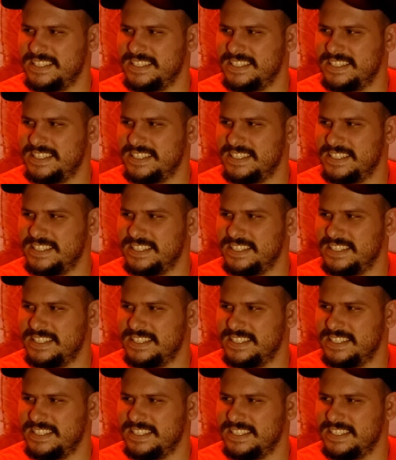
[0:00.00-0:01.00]

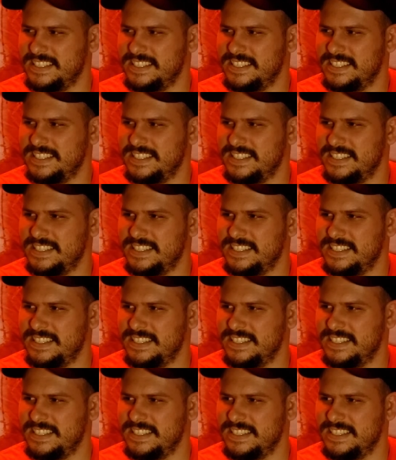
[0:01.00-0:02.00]

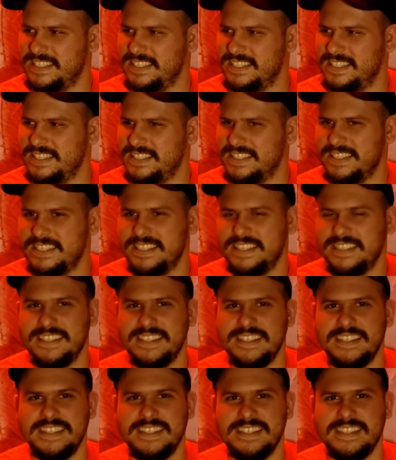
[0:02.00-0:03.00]

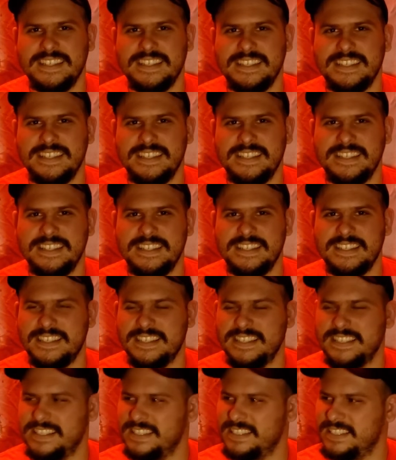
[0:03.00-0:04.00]

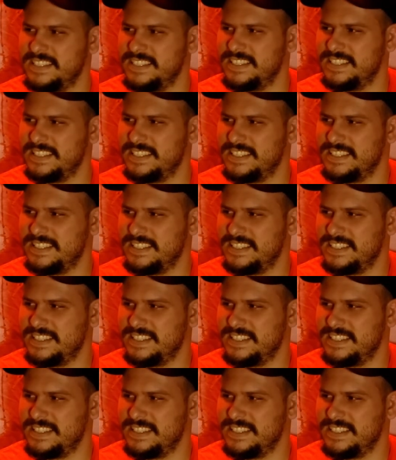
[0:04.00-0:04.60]
[no speech]